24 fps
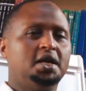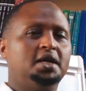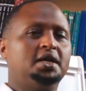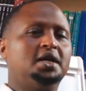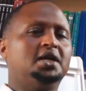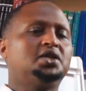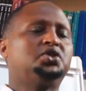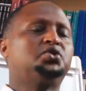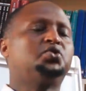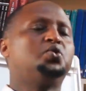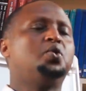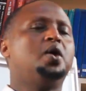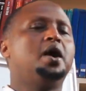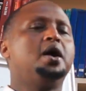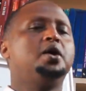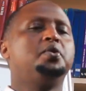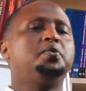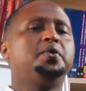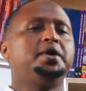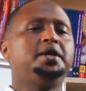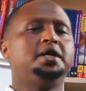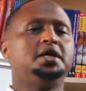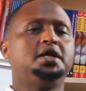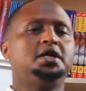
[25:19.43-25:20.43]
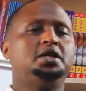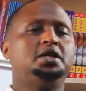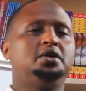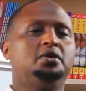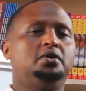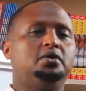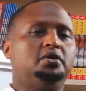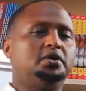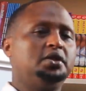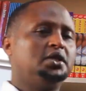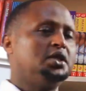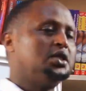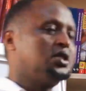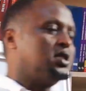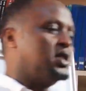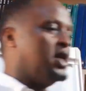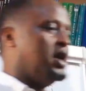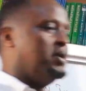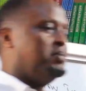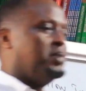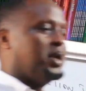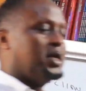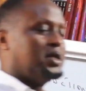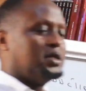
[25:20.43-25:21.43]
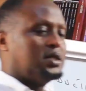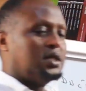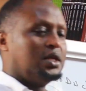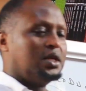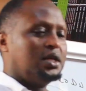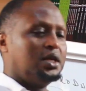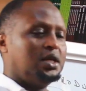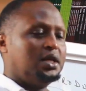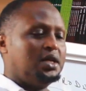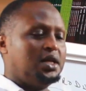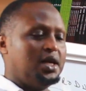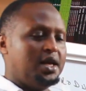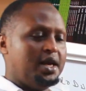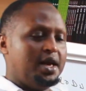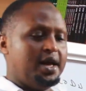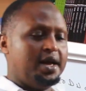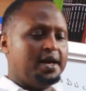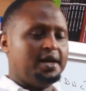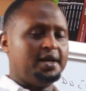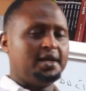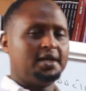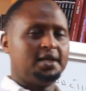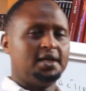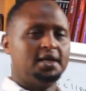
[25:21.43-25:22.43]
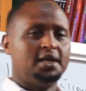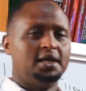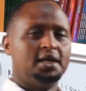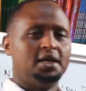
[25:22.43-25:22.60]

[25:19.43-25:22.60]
That's why we need all these numbers in the end,